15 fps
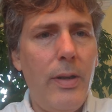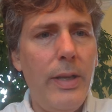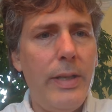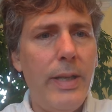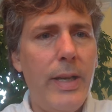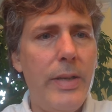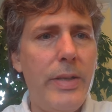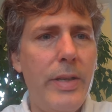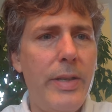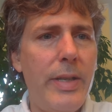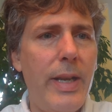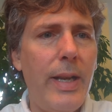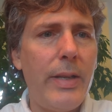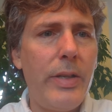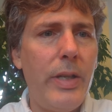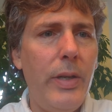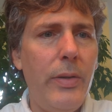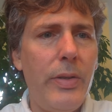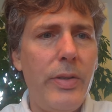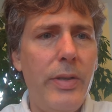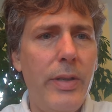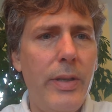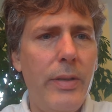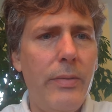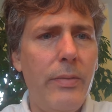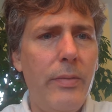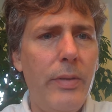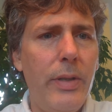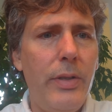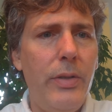it does is executes the
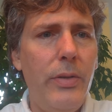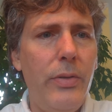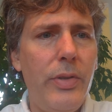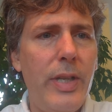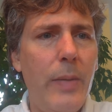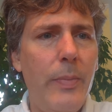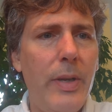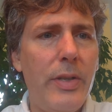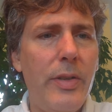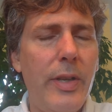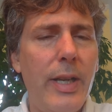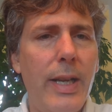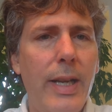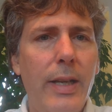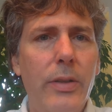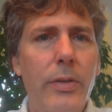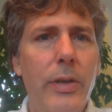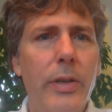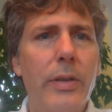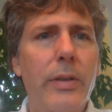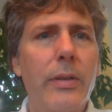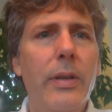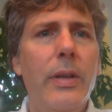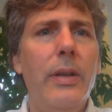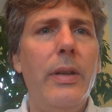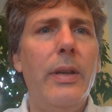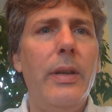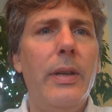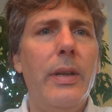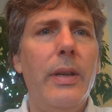two statements that I included
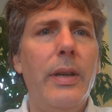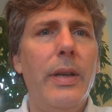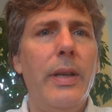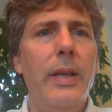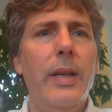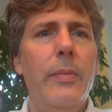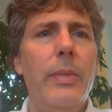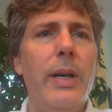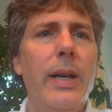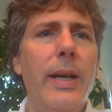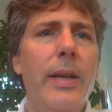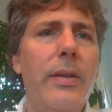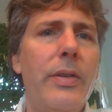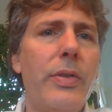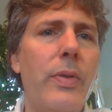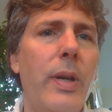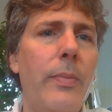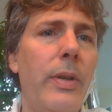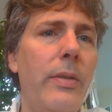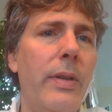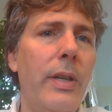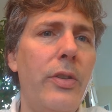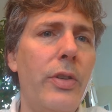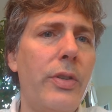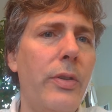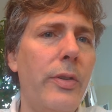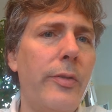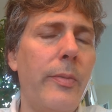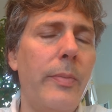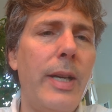in my script. It just
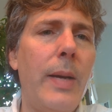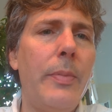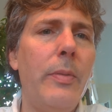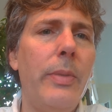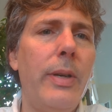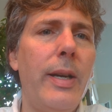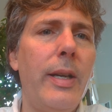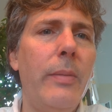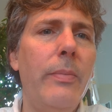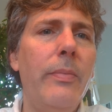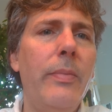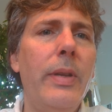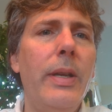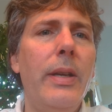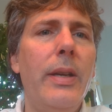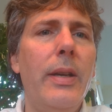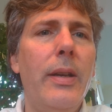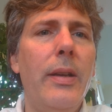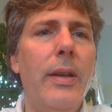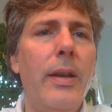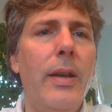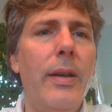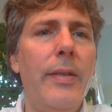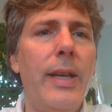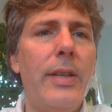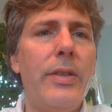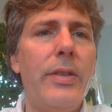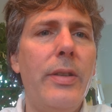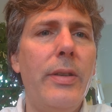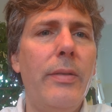goes from top to bottom.
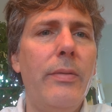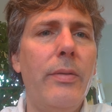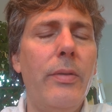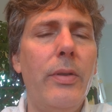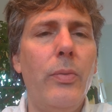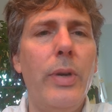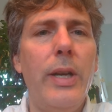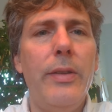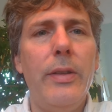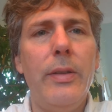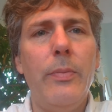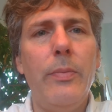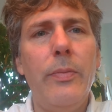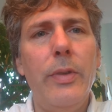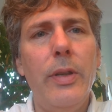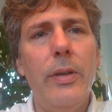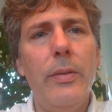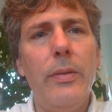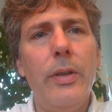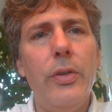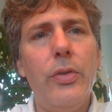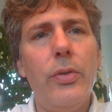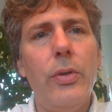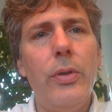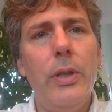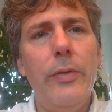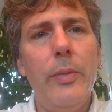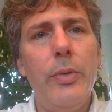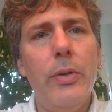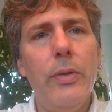That's the way that the control of
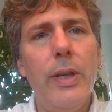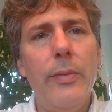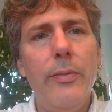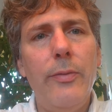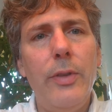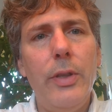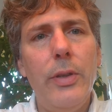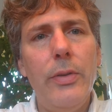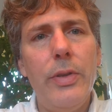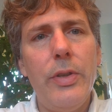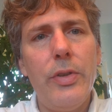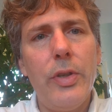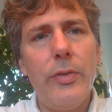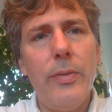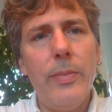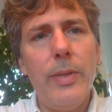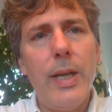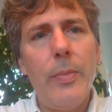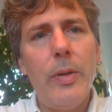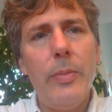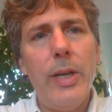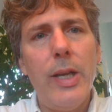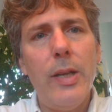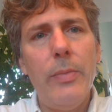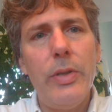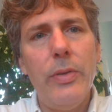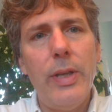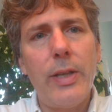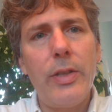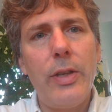the program flows, is just from top to bottom. So
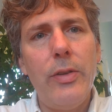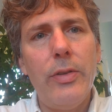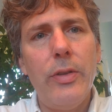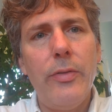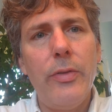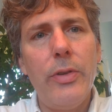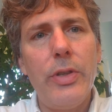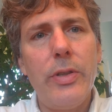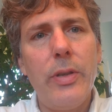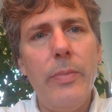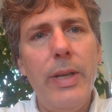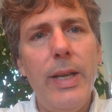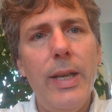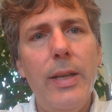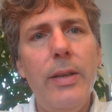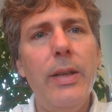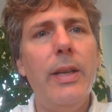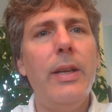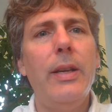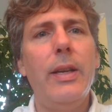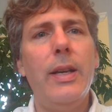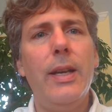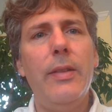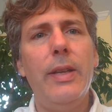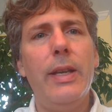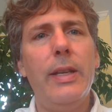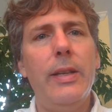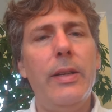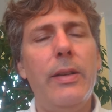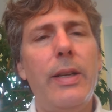it executes the first command, and then
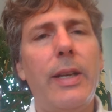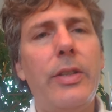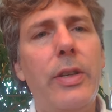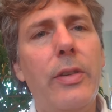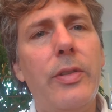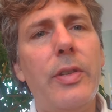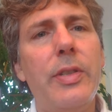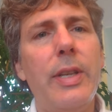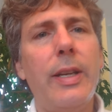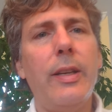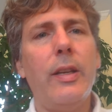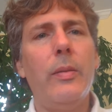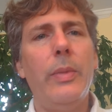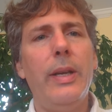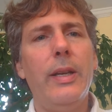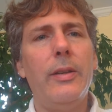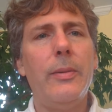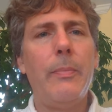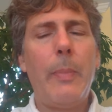it executes the second command.